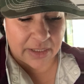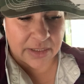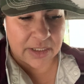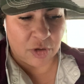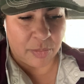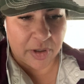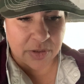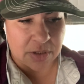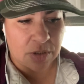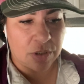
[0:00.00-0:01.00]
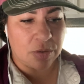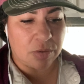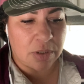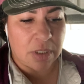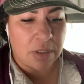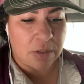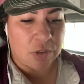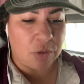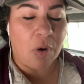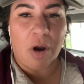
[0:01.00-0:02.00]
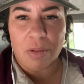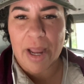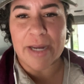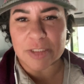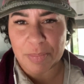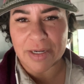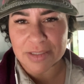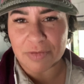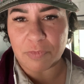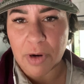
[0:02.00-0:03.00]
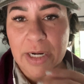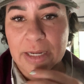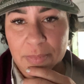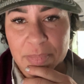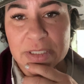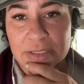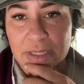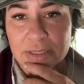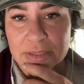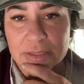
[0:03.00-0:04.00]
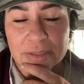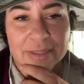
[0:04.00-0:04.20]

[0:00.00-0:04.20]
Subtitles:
a single person to do all aspects of running a business.